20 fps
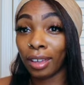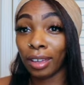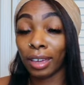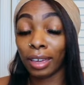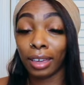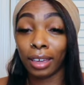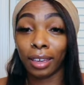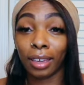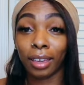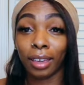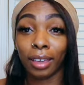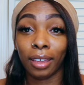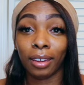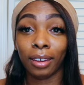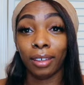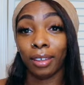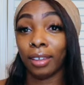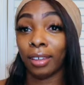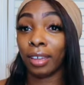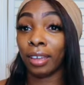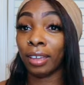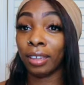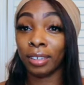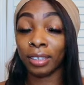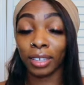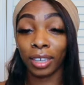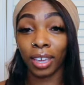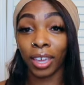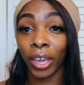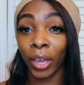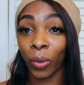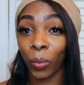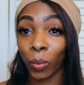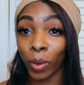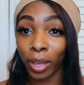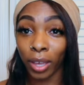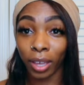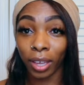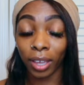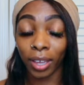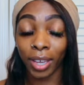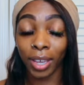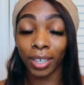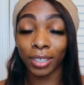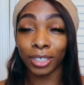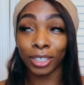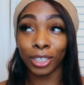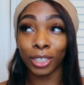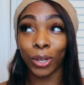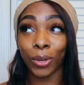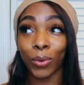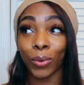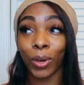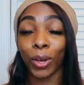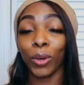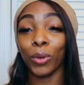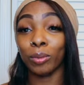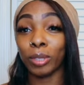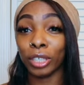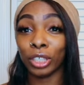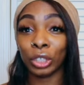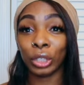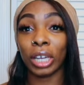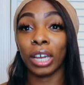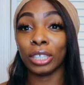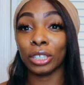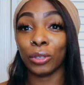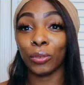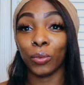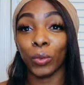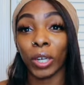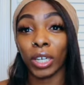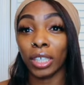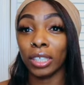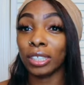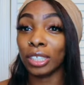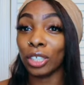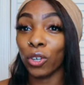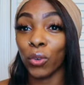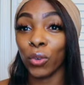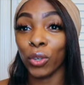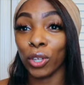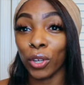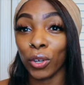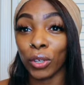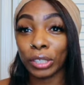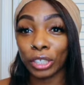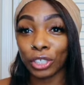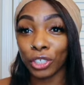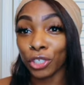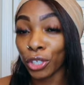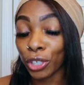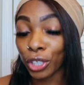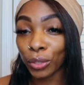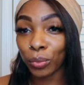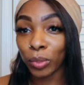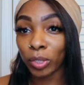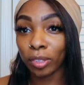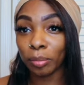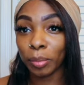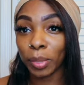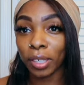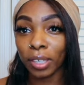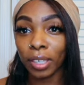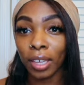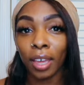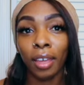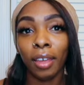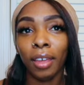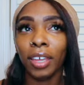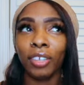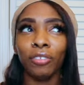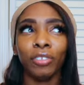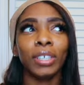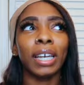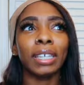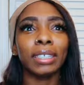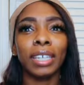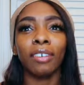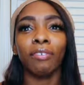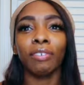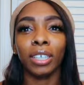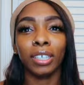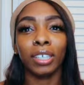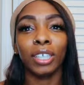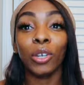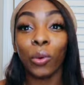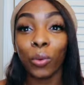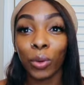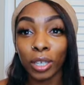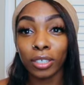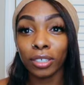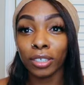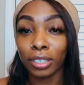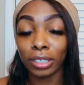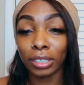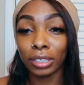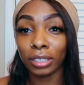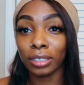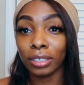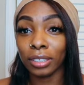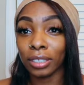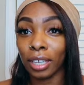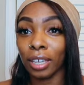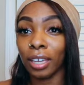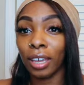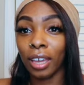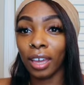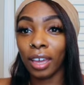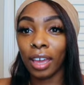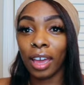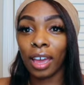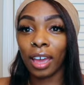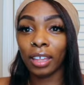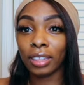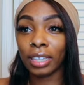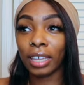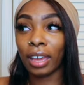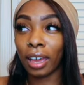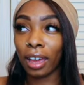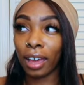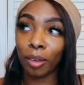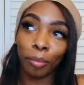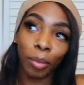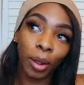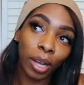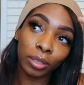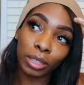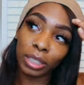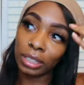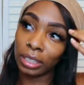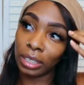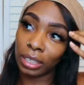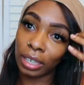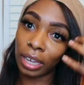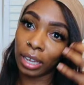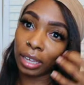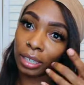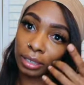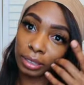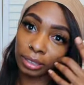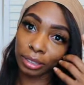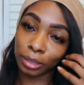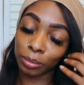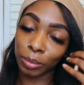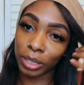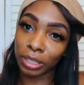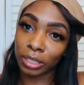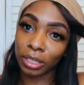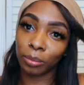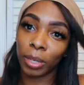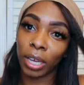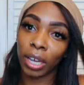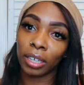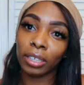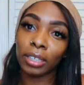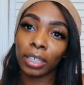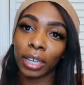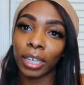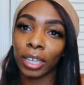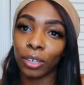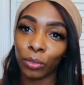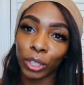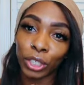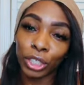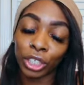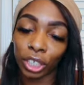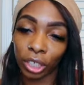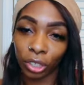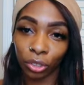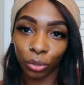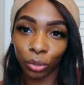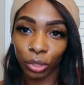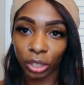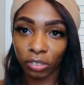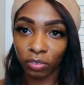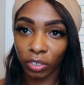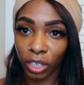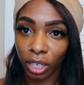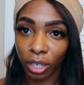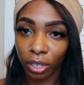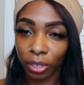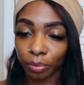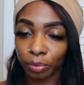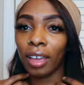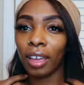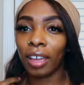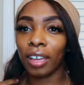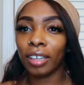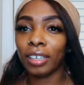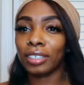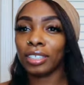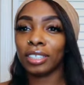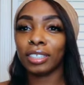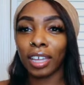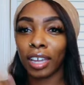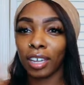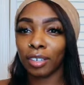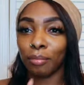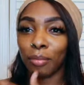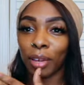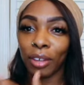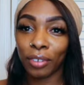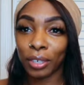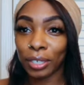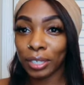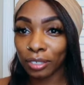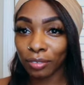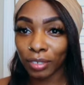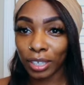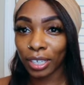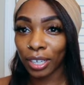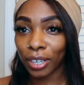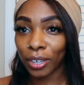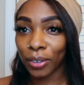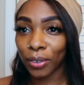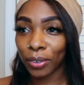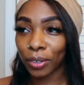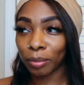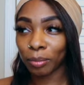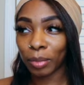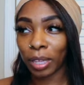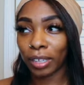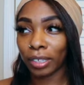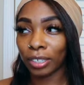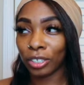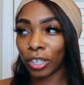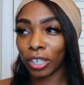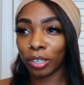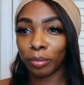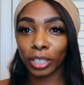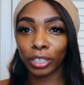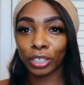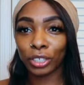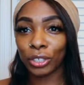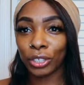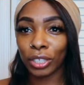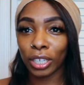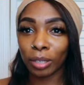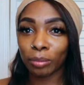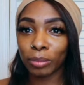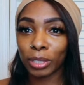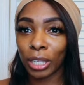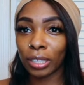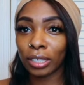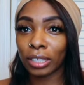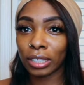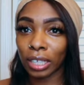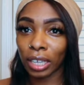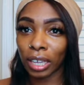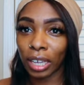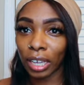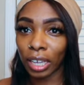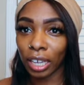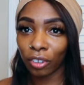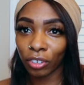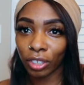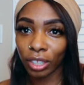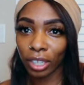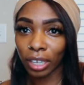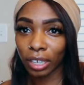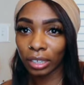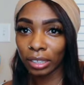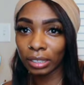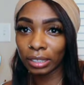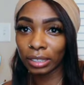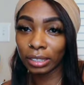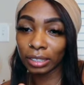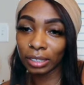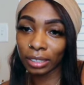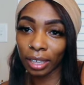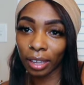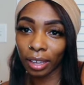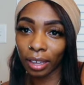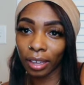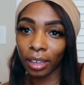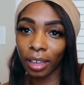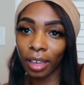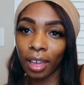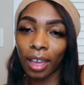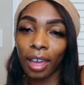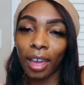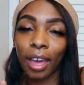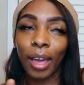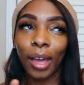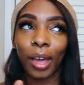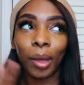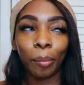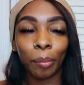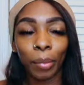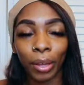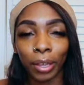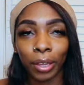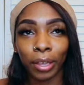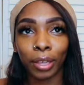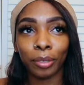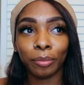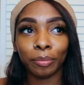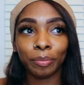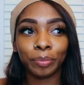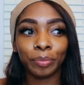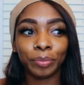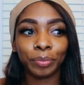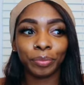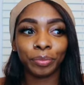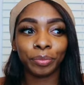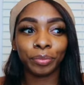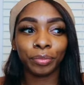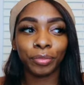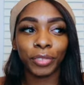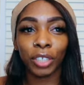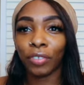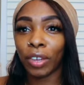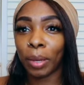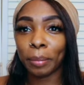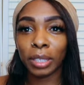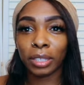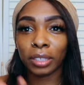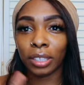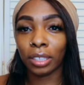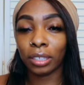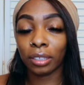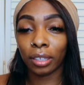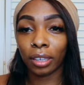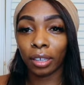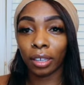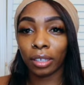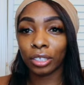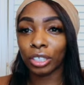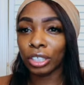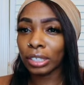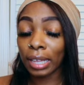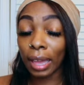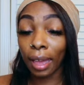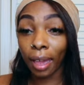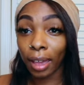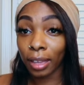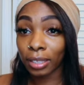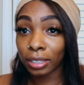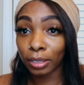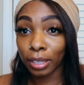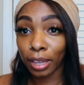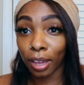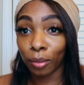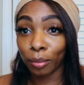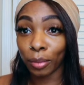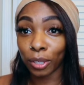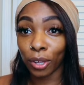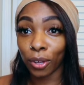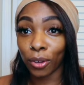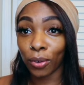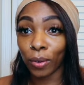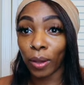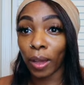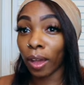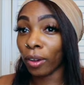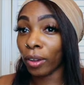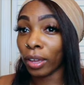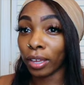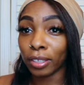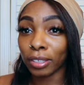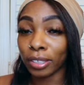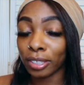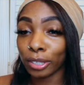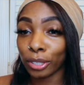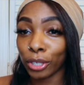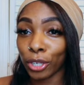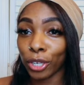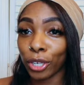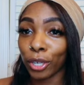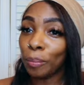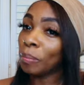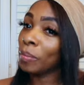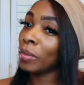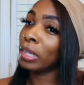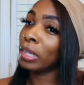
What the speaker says: and can't wait. So I hope that you guys are ready to go along this journey with me. If you guys have any questions that I probably did not answer, because I'm kind of like rushing through this video, because it's like my first video and I'm like trying to make sure that I'm saying everything I need to say. But if I miss anything, just ask down below. I'll answer.